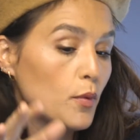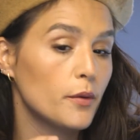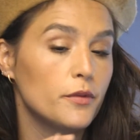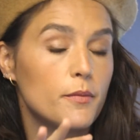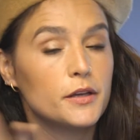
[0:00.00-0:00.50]

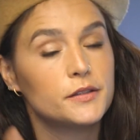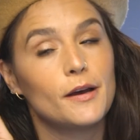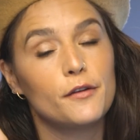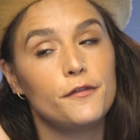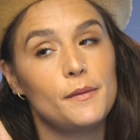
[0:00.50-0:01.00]
work with the most
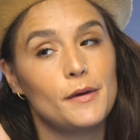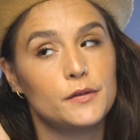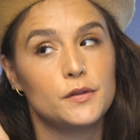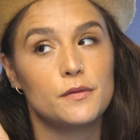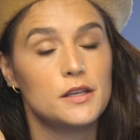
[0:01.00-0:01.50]
amount of
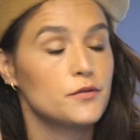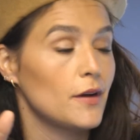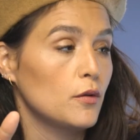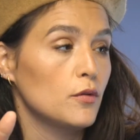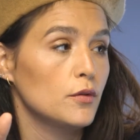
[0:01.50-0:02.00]
females on this
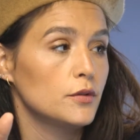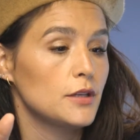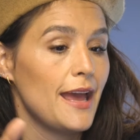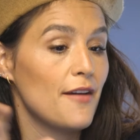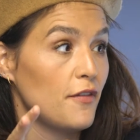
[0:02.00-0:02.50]
record
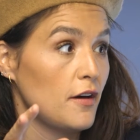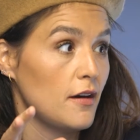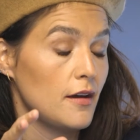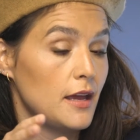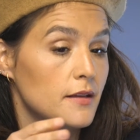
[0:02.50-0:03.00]

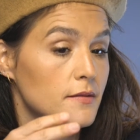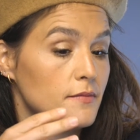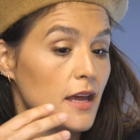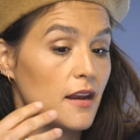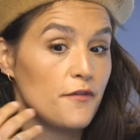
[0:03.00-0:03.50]
ever,
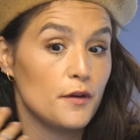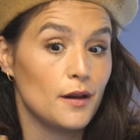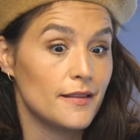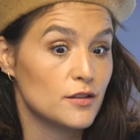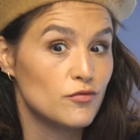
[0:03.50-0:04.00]
and I feel
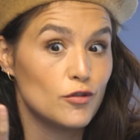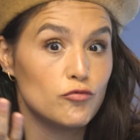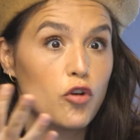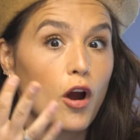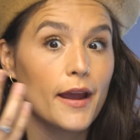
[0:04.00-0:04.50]
like there's a real
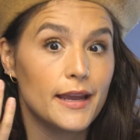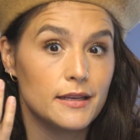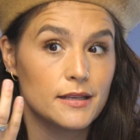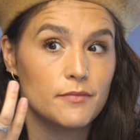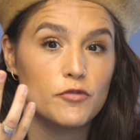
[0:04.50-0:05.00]

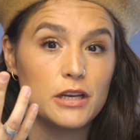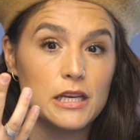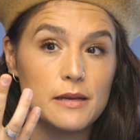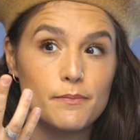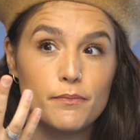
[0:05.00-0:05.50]
rise in
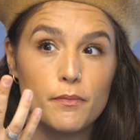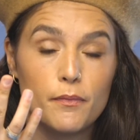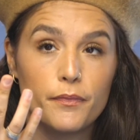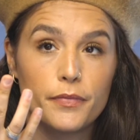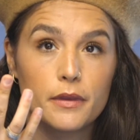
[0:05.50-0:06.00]
really
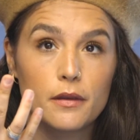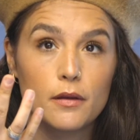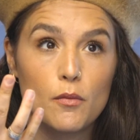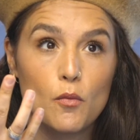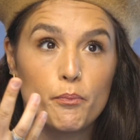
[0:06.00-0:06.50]

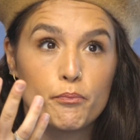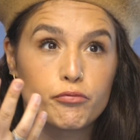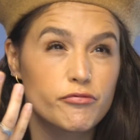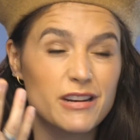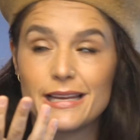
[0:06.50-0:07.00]

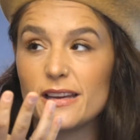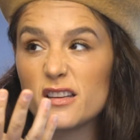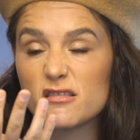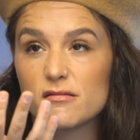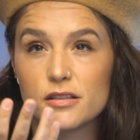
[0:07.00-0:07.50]

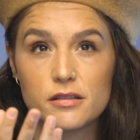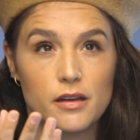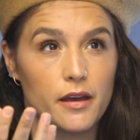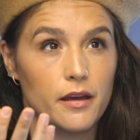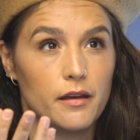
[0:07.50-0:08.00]
brilliant
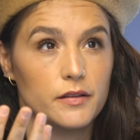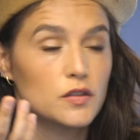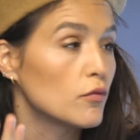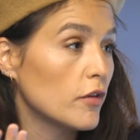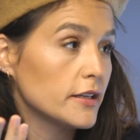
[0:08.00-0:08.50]

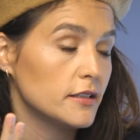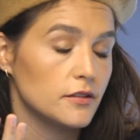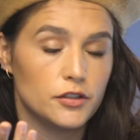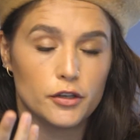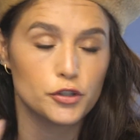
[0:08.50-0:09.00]

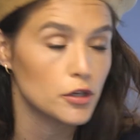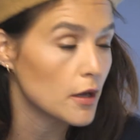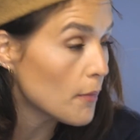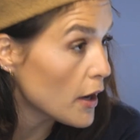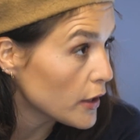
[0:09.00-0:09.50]
songwriters.
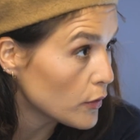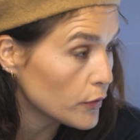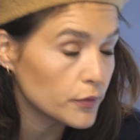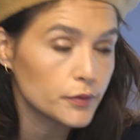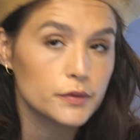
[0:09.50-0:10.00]
Julia
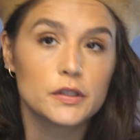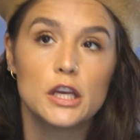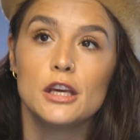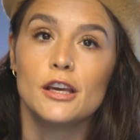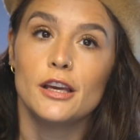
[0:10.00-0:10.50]
Michaels,
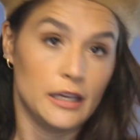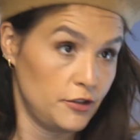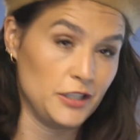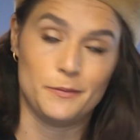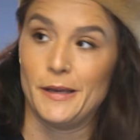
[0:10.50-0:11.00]

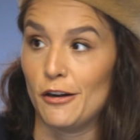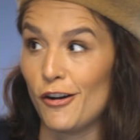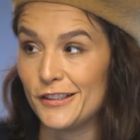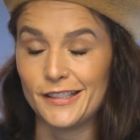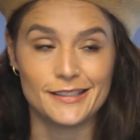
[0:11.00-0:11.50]
she's being an
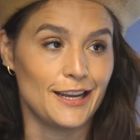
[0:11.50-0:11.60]
artist